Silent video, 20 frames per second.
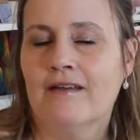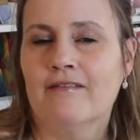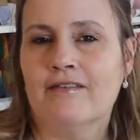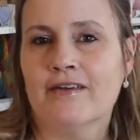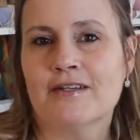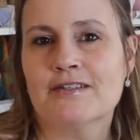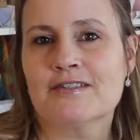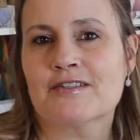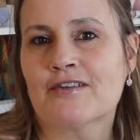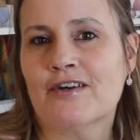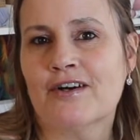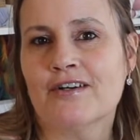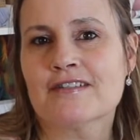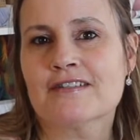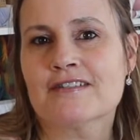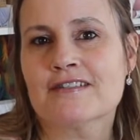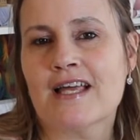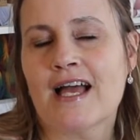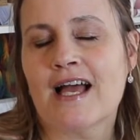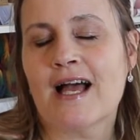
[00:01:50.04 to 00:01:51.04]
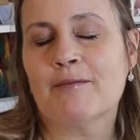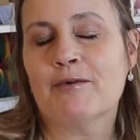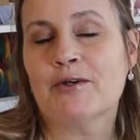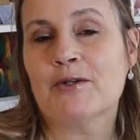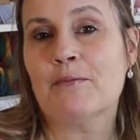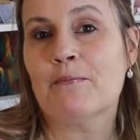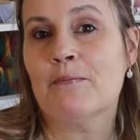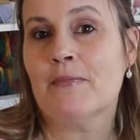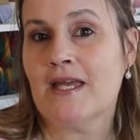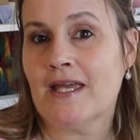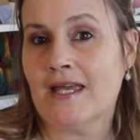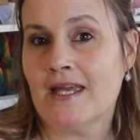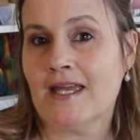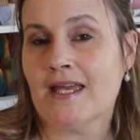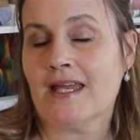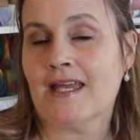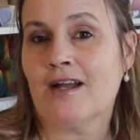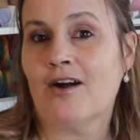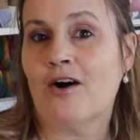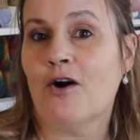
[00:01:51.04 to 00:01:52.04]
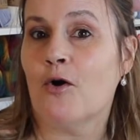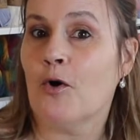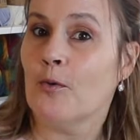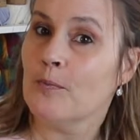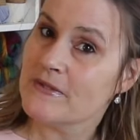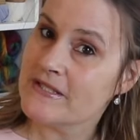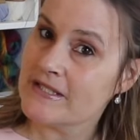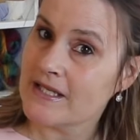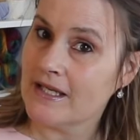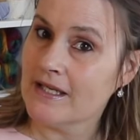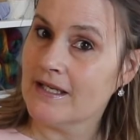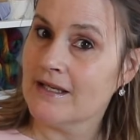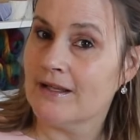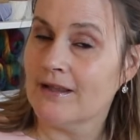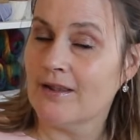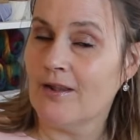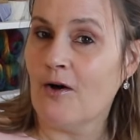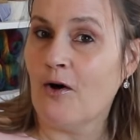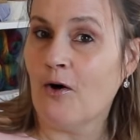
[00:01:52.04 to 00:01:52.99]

fingers crossed, I'm going to make or upcycle